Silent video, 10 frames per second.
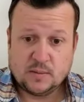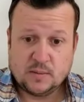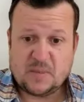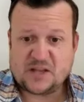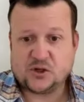
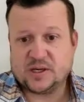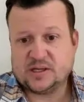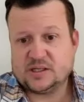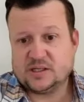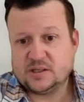
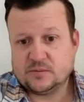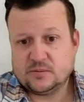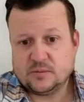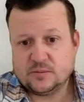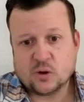metrics.
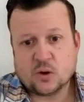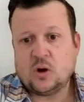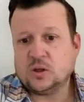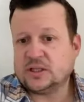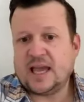They're
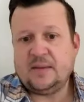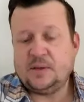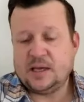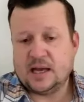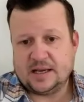called
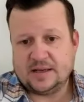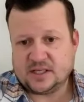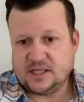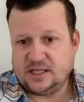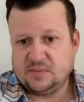KPIs,
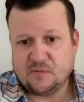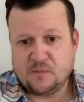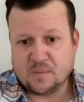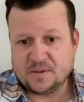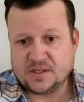key
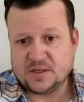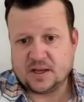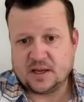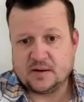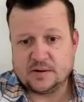performance
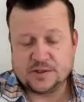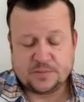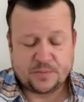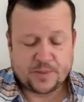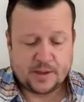indicators.
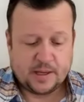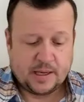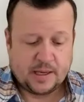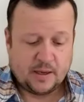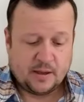
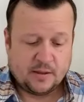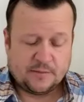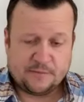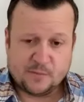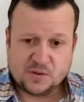The
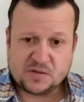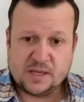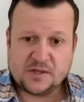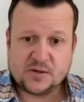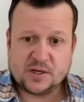first
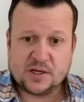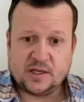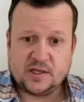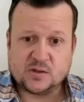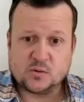metric
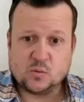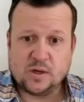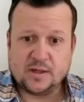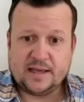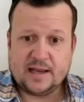is
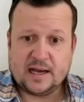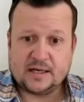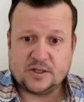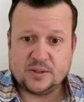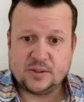what they got to
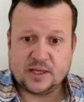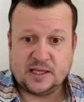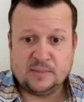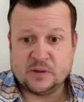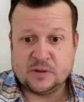do to
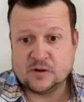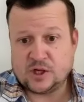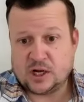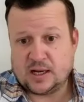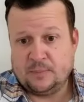keep their
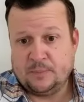job.